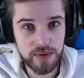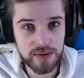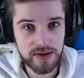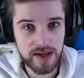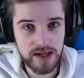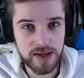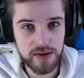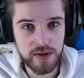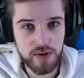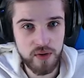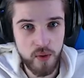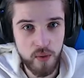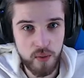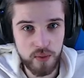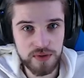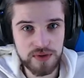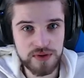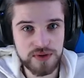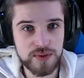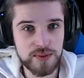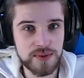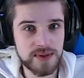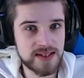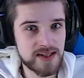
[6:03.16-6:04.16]
like going
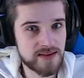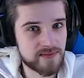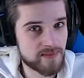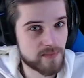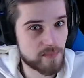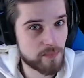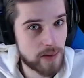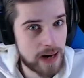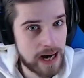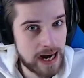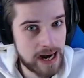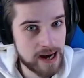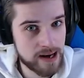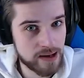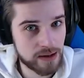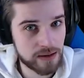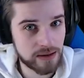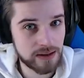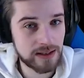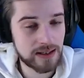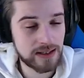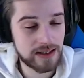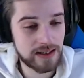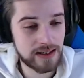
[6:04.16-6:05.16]
to a different part
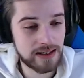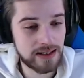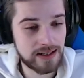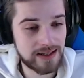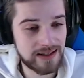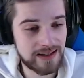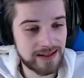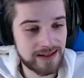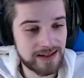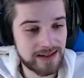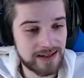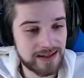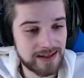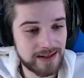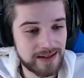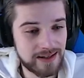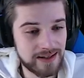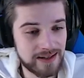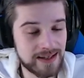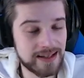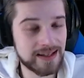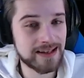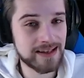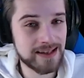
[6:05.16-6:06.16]

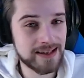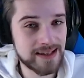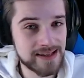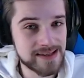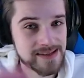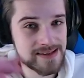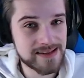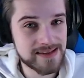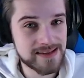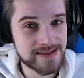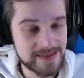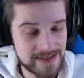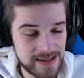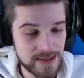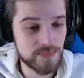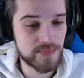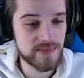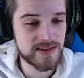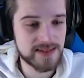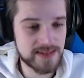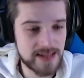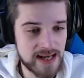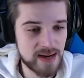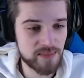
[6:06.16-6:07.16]
in this
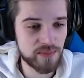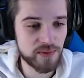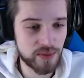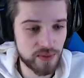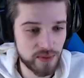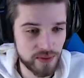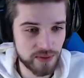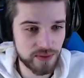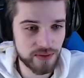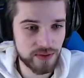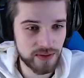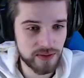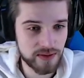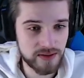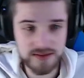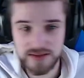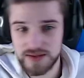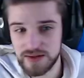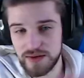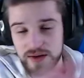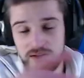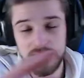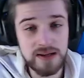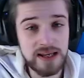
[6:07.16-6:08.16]
Sims neighborhood, because
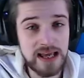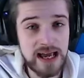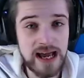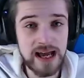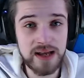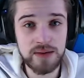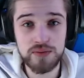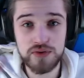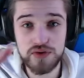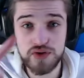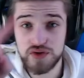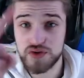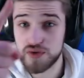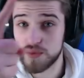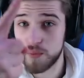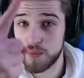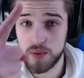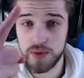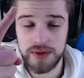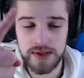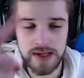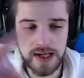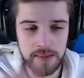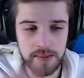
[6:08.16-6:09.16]
all you had was just the
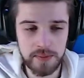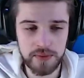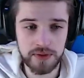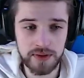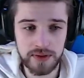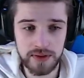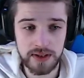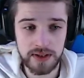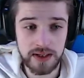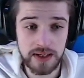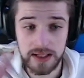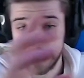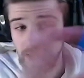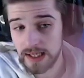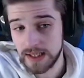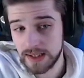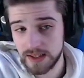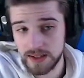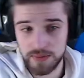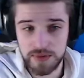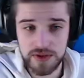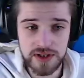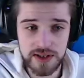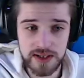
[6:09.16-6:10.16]
one neighborhood in the
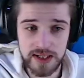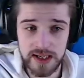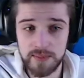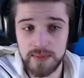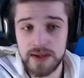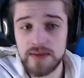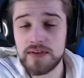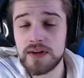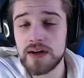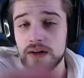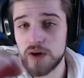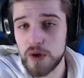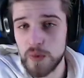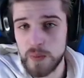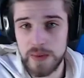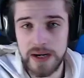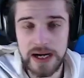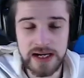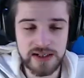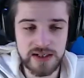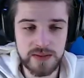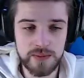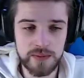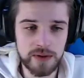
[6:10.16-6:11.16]
original game. Living It Up
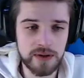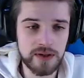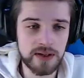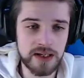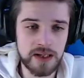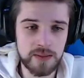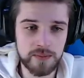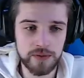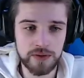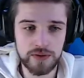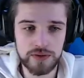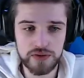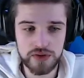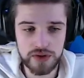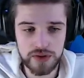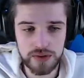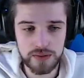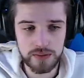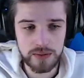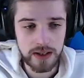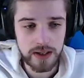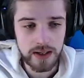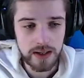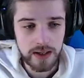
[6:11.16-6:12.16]
actually brought in neighborhood 2.
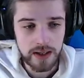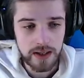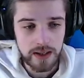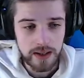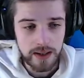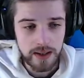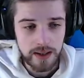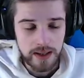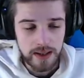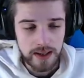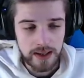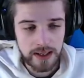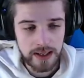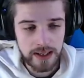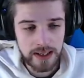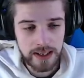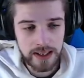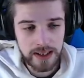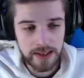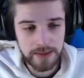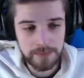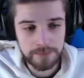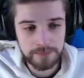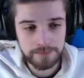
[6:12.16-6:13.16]

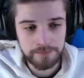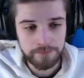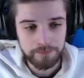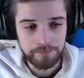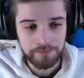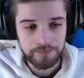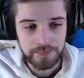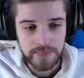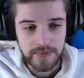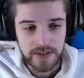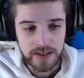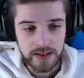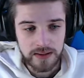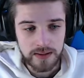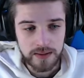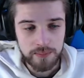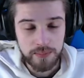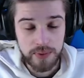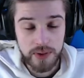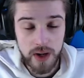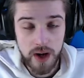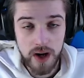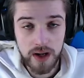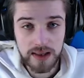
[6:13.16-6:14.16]
But
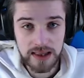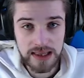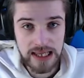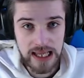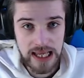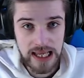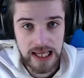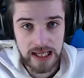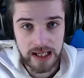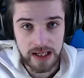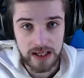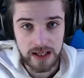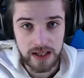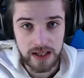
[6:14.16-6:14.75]
Hot Date,